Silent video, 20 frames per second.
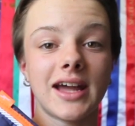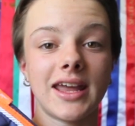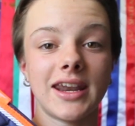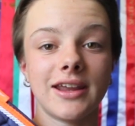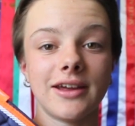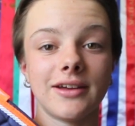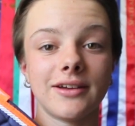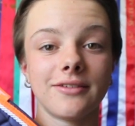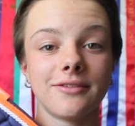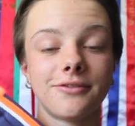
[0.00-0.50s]

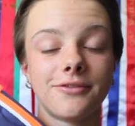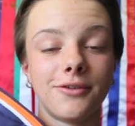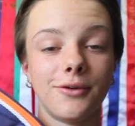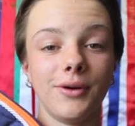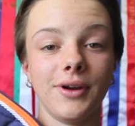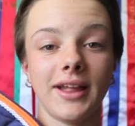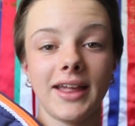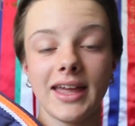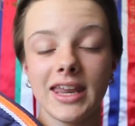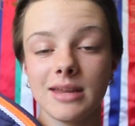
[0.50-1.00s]
Hannah
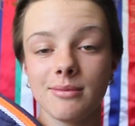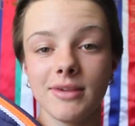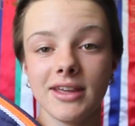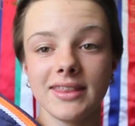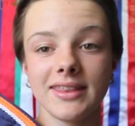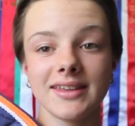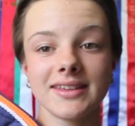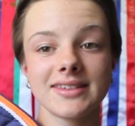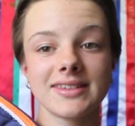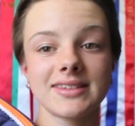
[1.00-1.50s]
for getting me
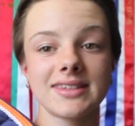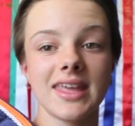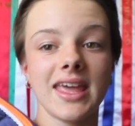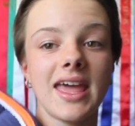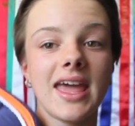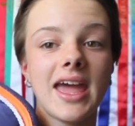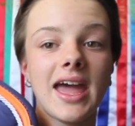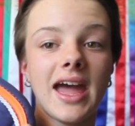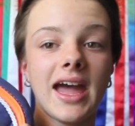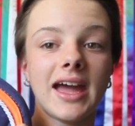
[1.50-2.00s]
this.
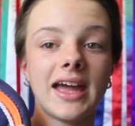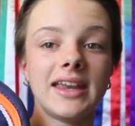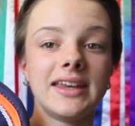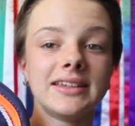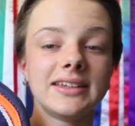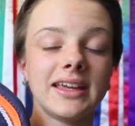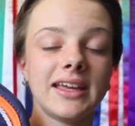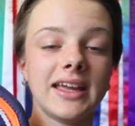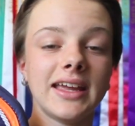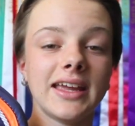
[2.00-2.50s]

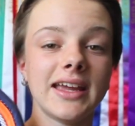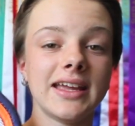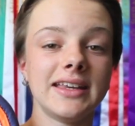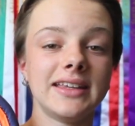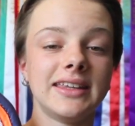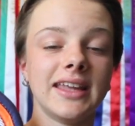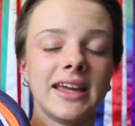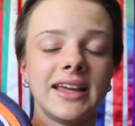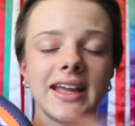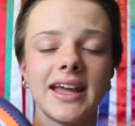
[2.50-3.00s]
And
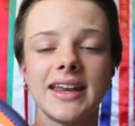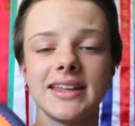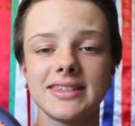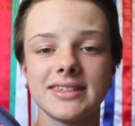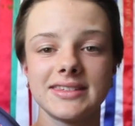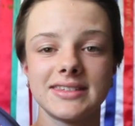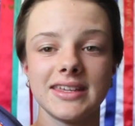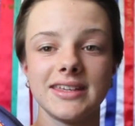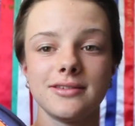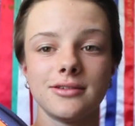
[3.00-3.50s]
it, again, it's
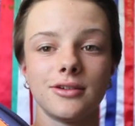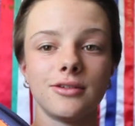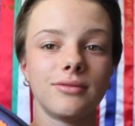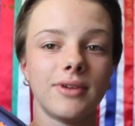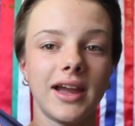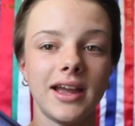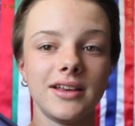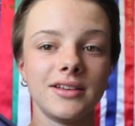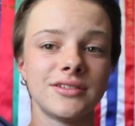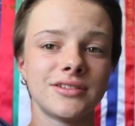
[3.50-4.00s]
a seasonal
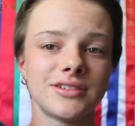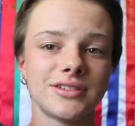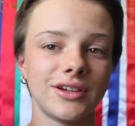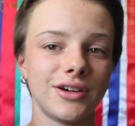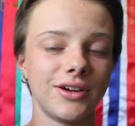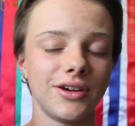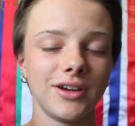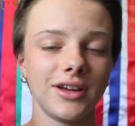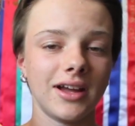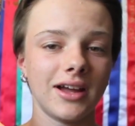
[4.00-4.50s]
range, so
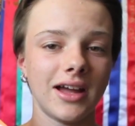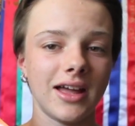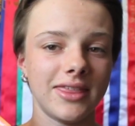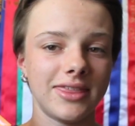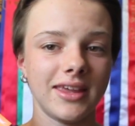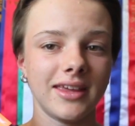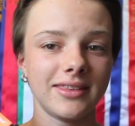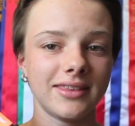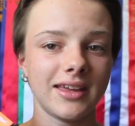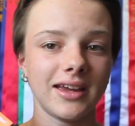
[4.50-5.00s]
I
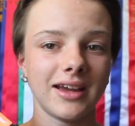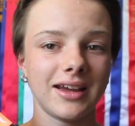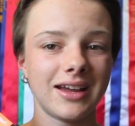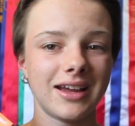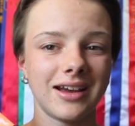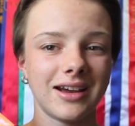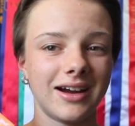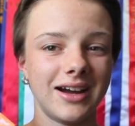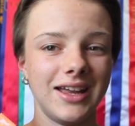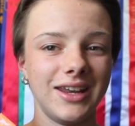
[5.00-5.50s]
think they're
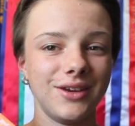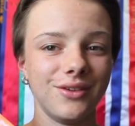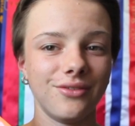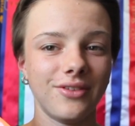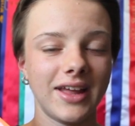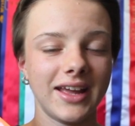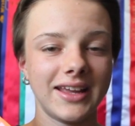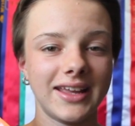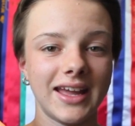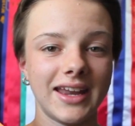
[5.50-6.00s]
kind of
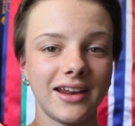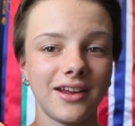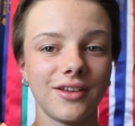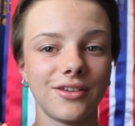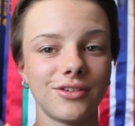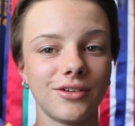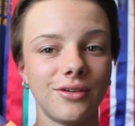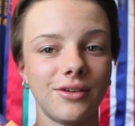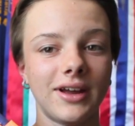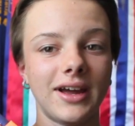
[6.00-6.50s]
like getting
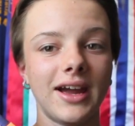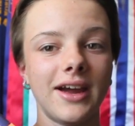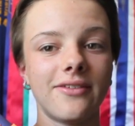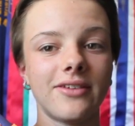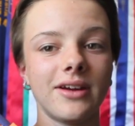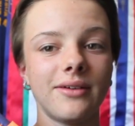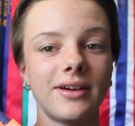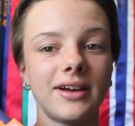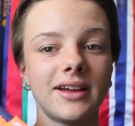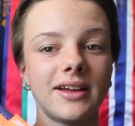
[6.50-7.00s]
sold out
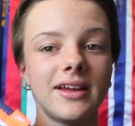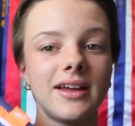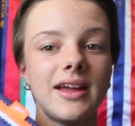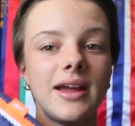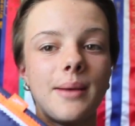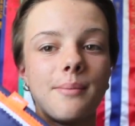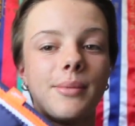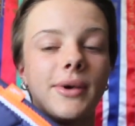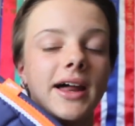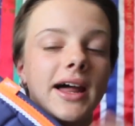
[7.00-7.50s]
everywhere,
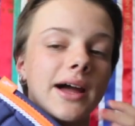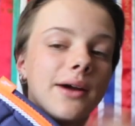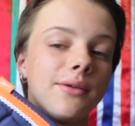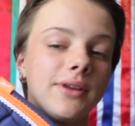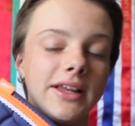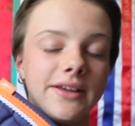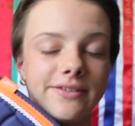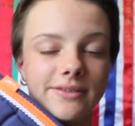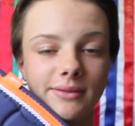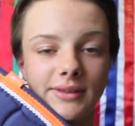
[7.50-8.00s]
but I will
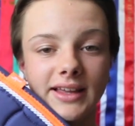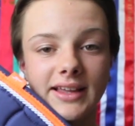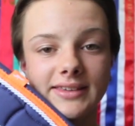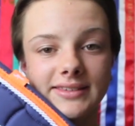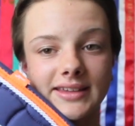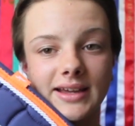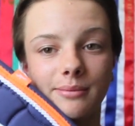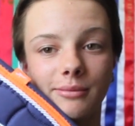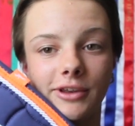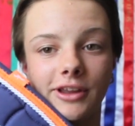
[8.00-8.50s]
leave some links
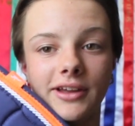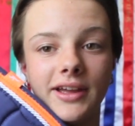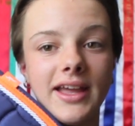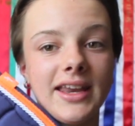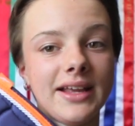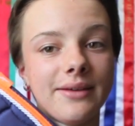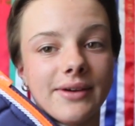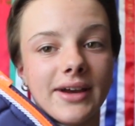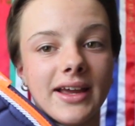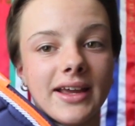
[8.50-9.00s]
down below
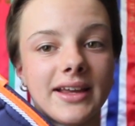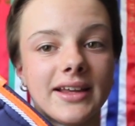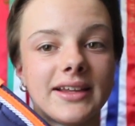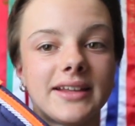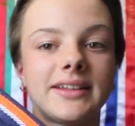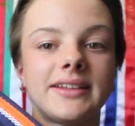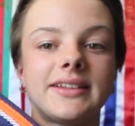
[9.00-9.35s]
anyway.